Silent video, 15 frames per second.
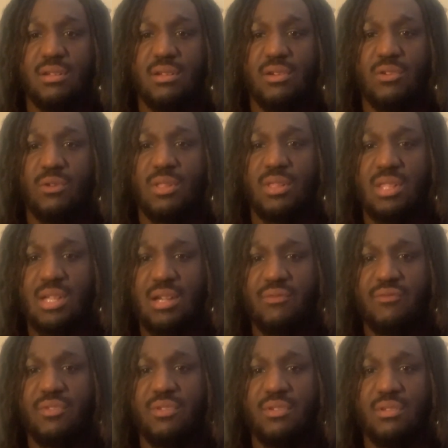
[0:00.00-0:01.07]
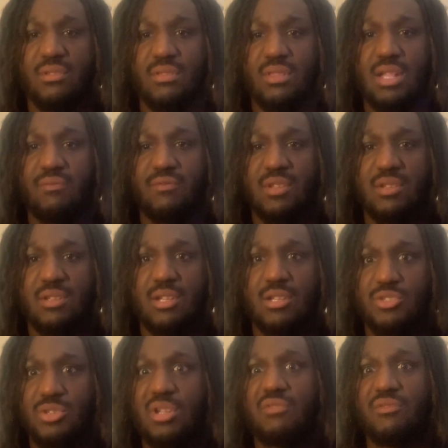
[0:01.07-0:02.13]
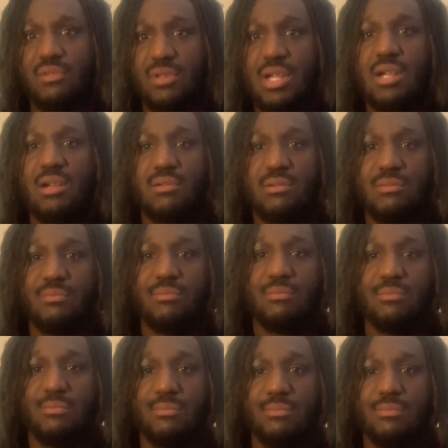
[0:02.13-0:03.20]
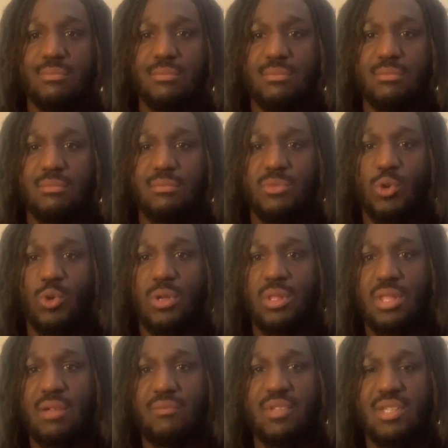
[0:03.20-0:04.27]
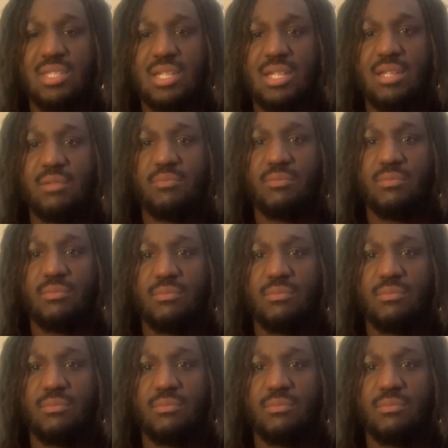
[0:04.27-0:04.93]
or transferred out or left the team